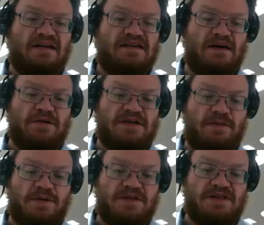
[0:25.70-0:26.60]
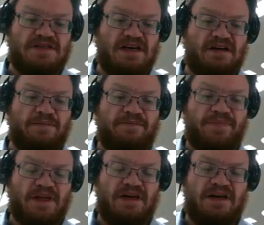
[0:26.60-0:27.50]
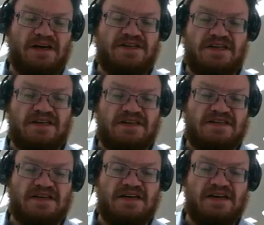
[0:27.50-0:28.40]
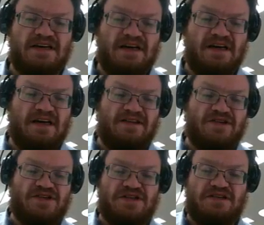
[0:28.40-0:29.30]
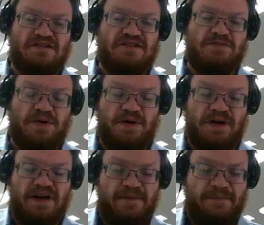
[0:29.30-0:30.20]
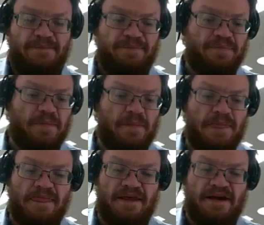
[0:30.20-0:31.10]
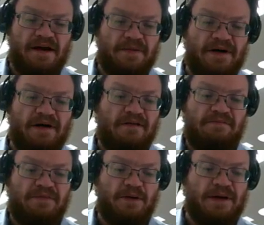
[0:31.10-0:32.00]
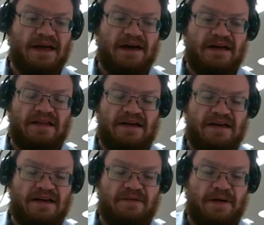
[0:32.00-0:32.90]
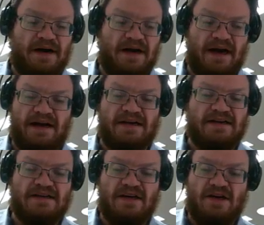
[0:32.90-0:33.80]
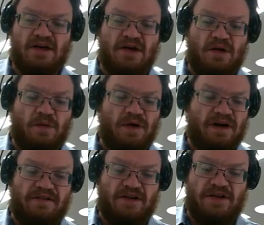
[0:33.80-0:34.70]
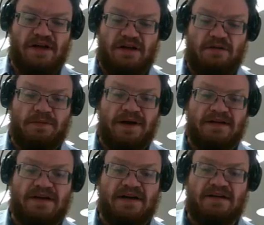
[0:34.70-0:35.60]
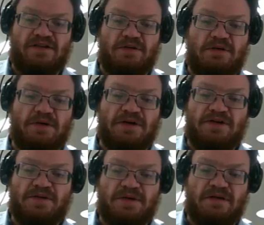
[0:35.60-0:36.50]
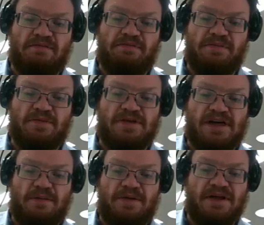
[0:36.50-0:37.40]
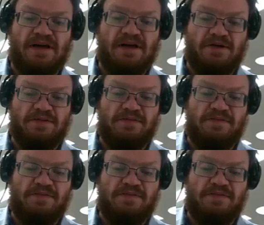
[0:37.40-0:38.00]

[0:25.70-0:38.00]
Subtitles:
double tap into the cell. And as you can see, the students put in the number, probably calculating it by hand. We're going to do that a little better now. So what we're going to do is we're going to tap on the equals